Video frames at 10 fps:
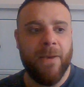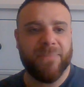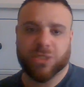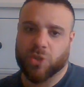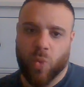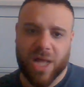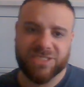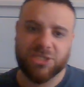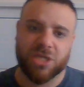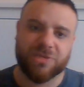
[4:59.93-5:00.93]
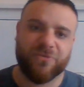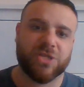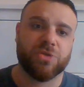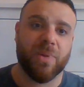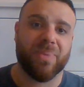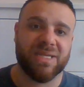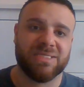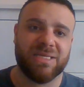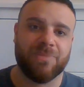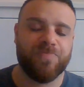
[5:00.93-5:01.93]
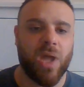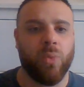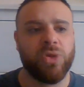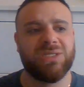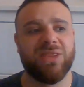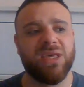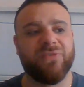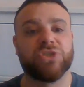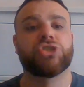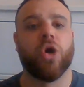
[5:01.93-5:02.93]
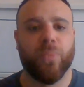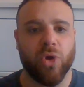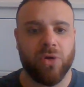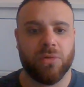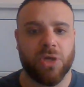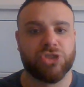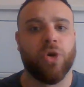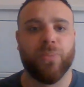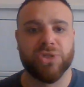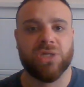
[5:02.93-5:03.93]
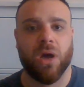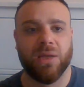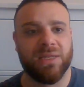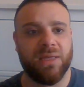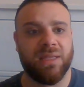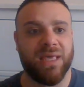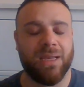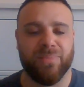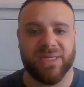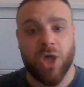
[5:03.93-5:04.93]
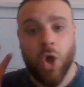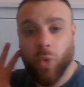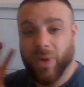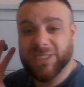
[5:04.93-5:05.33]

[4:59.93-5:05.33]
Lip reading: because a wide stance affects your mobility. I want you to think of a shot putter in the Olympics. When he's